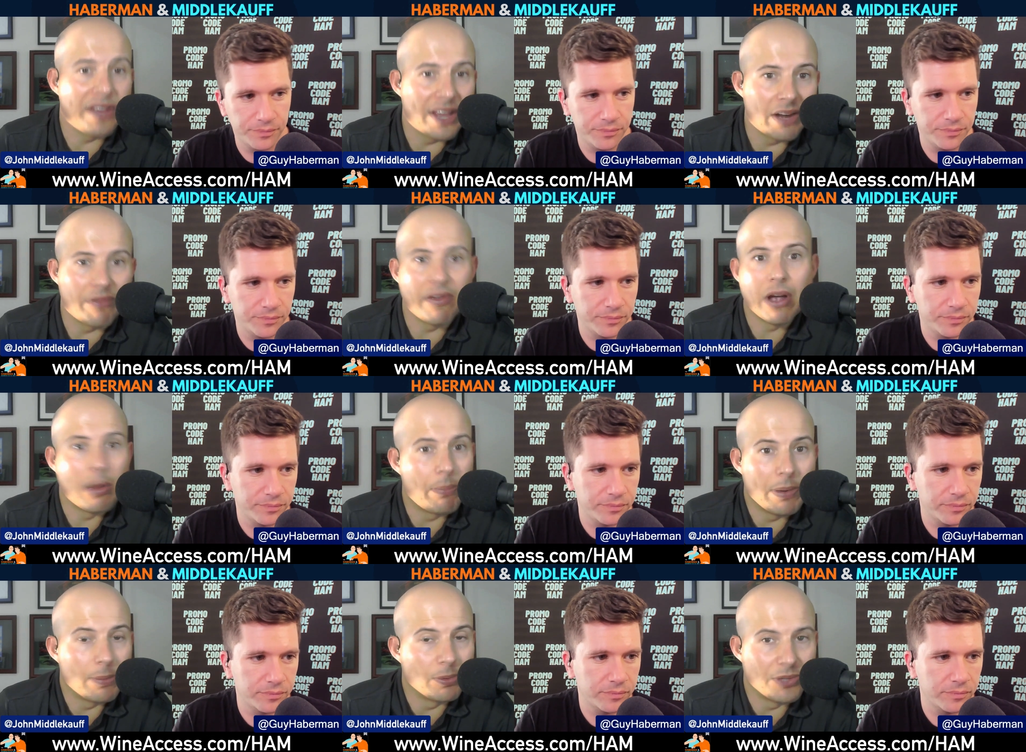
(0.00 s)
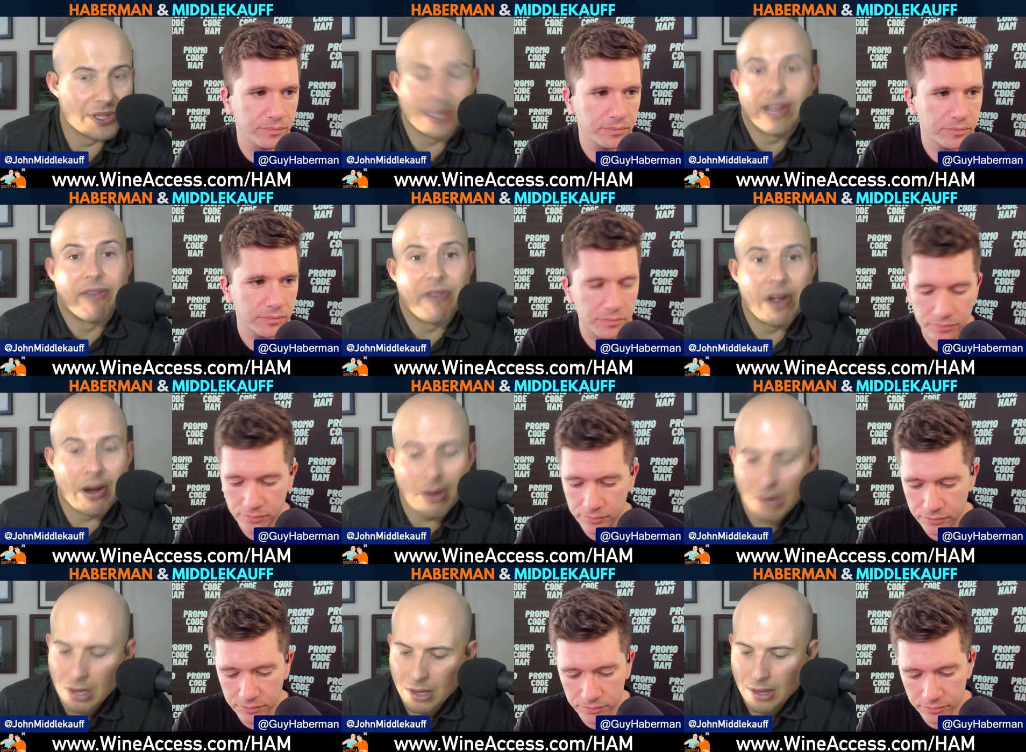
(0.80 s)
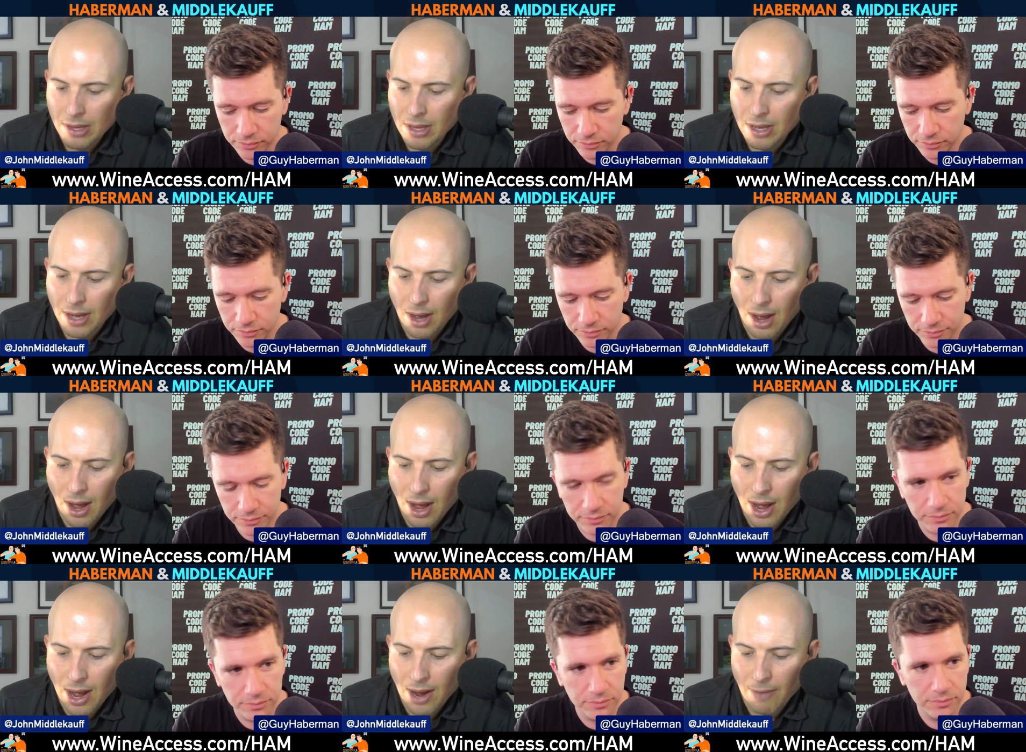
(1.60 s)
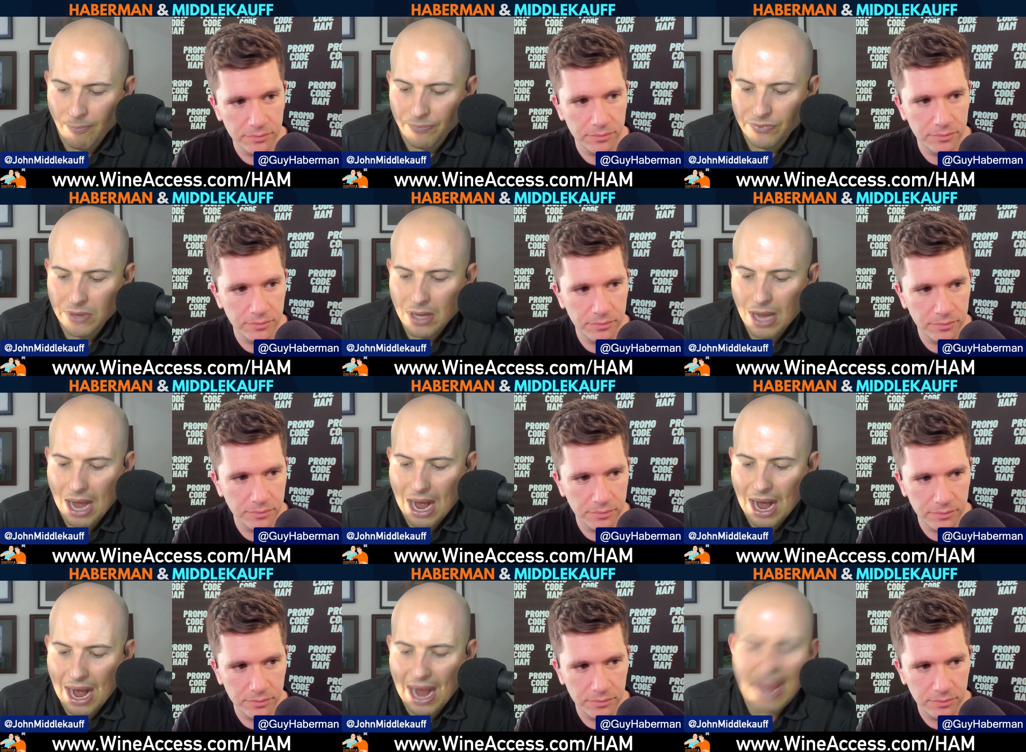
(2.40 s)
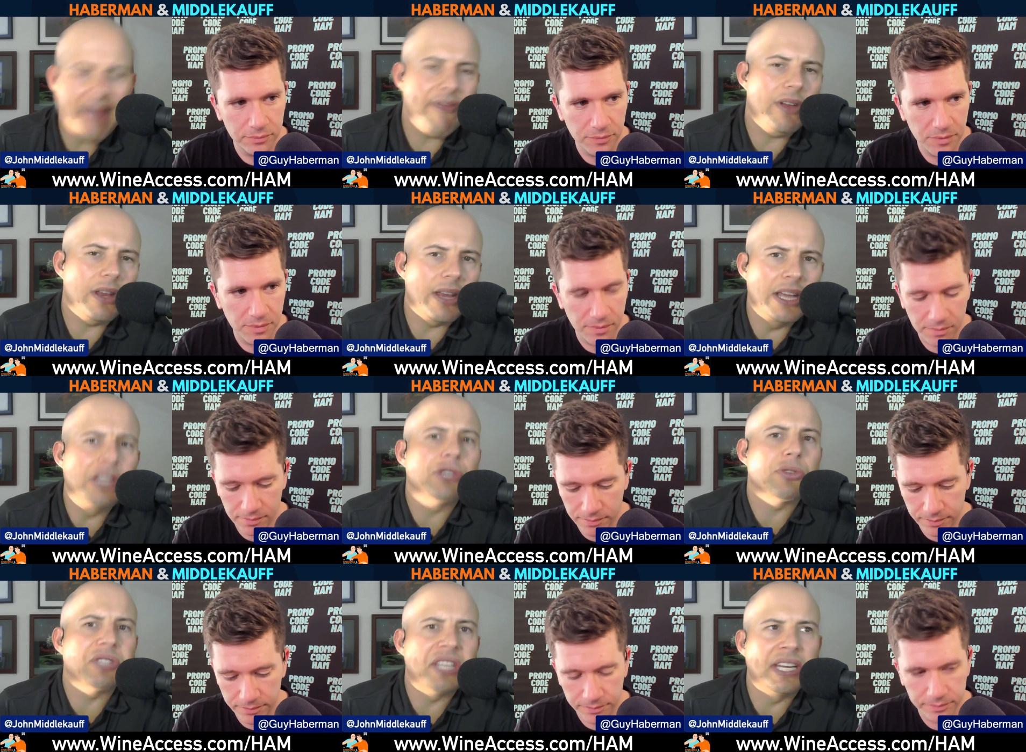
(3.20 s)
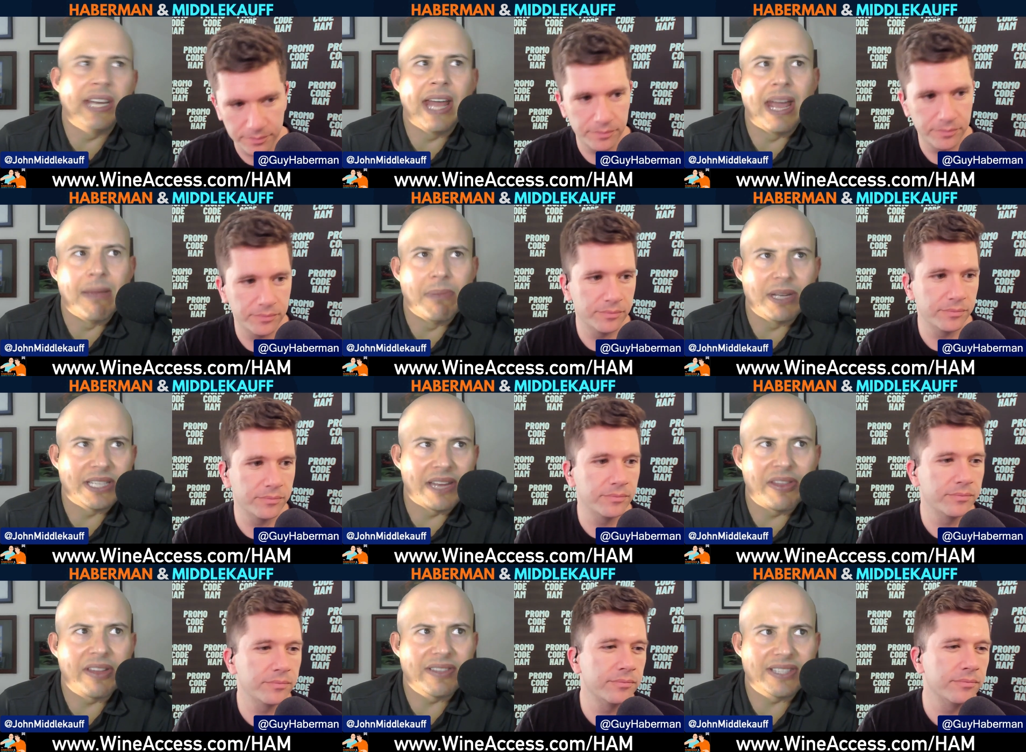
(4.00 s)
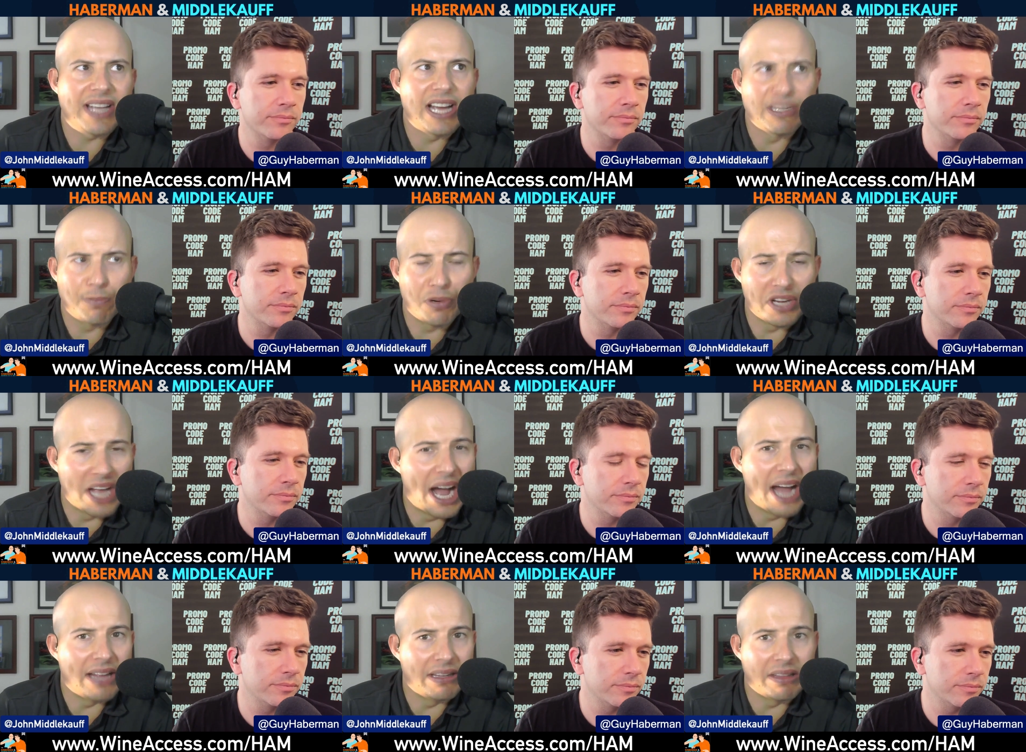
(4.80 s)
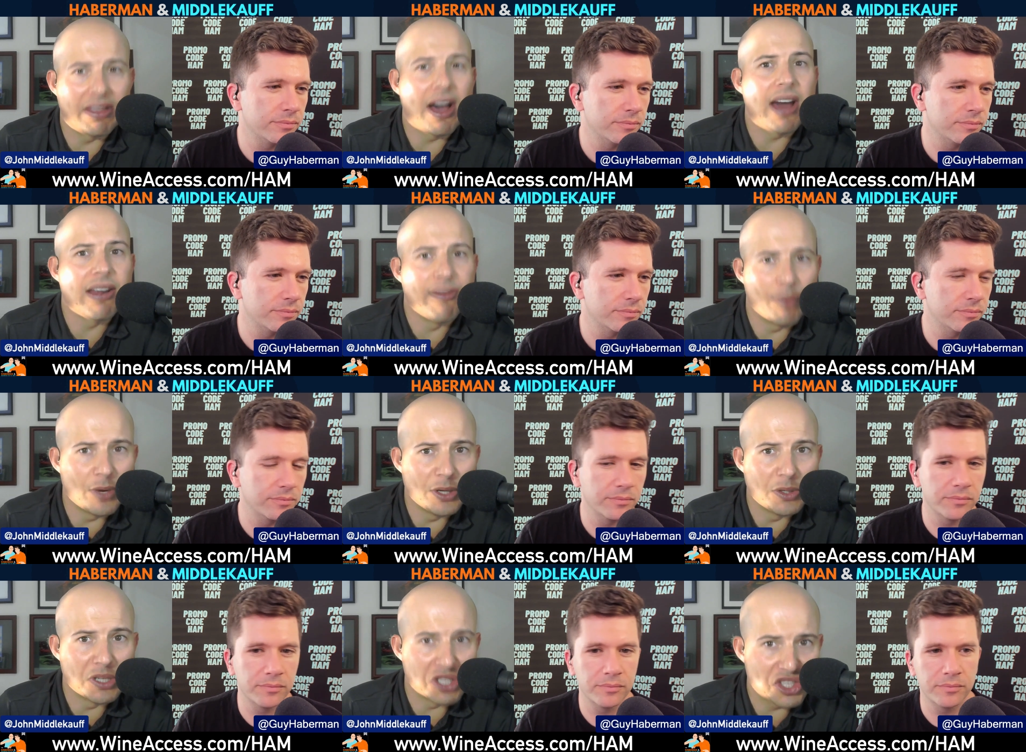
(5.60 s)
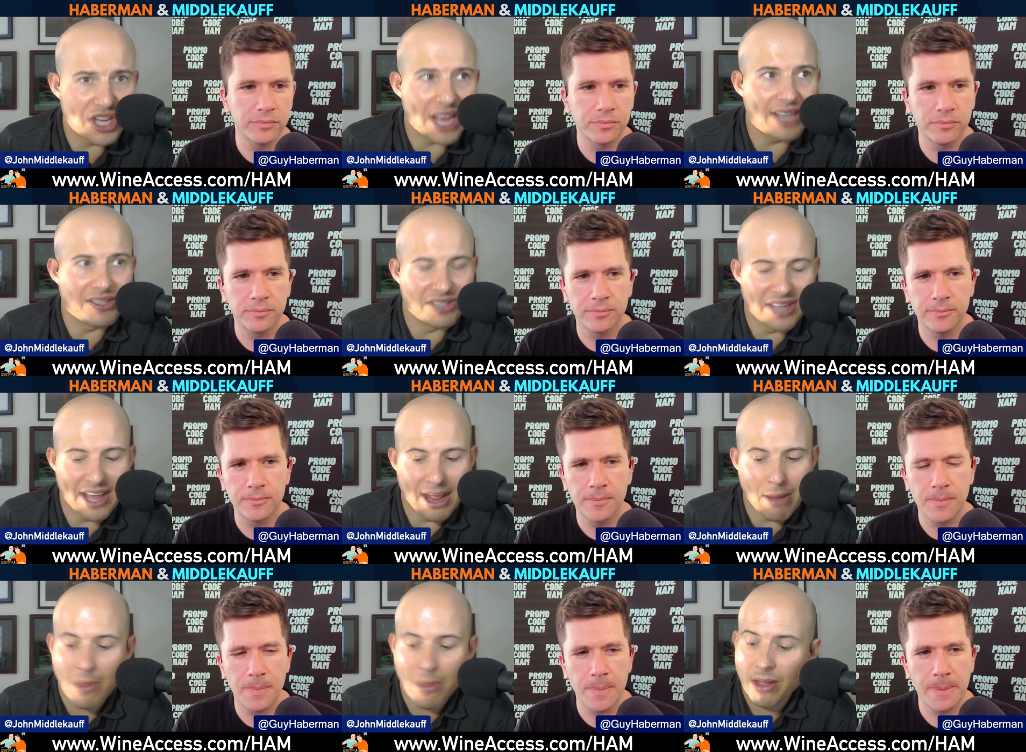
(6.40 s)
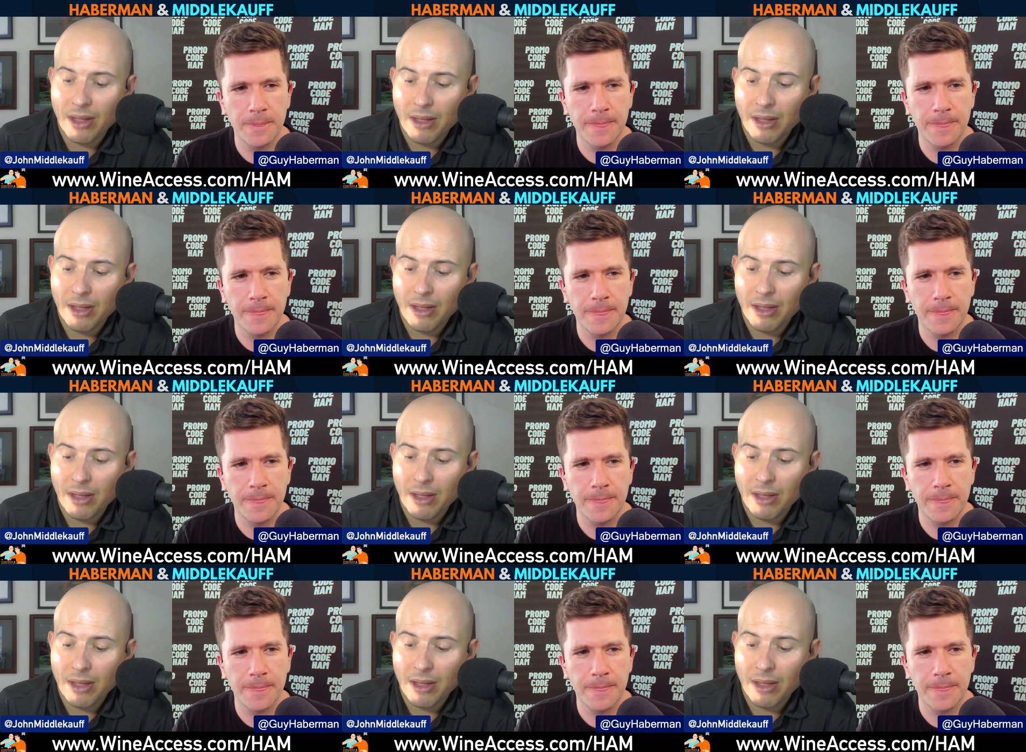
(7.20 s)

Speaker 1: in the NFL, people just get fired. Uh, I have an interesting name because I think this guy's pretty highly thought of when you just say his name.